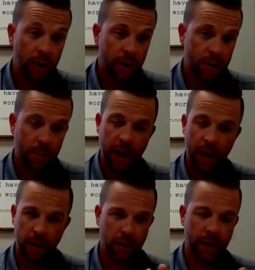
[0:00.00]
So,
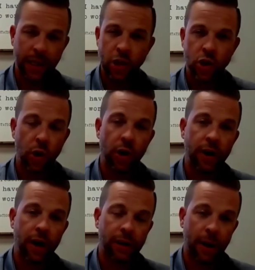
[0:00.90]
but insured
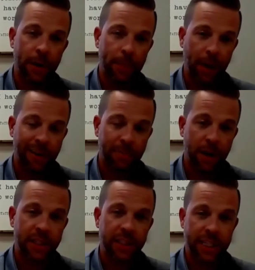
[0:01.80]
doesn't come into play as
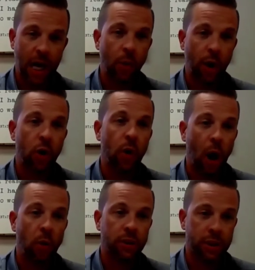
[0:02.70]
much as the owner. Who
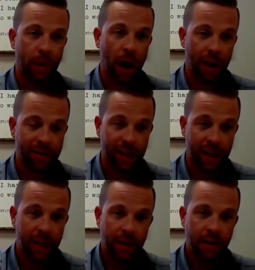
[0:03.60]
owns the policy?